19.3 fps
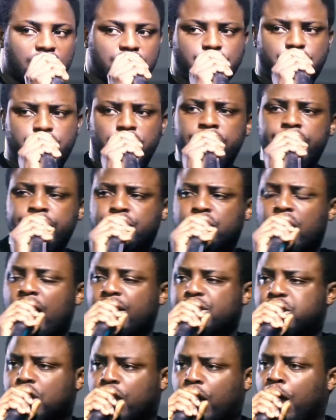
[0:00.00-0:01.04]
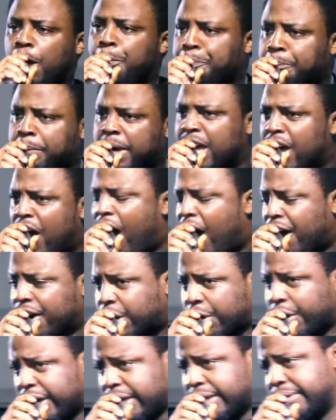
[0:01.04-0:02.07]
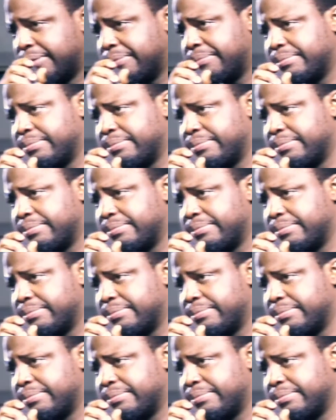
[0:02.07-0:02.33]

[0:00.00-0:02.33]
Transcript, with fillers: Jesus, keep me hungry.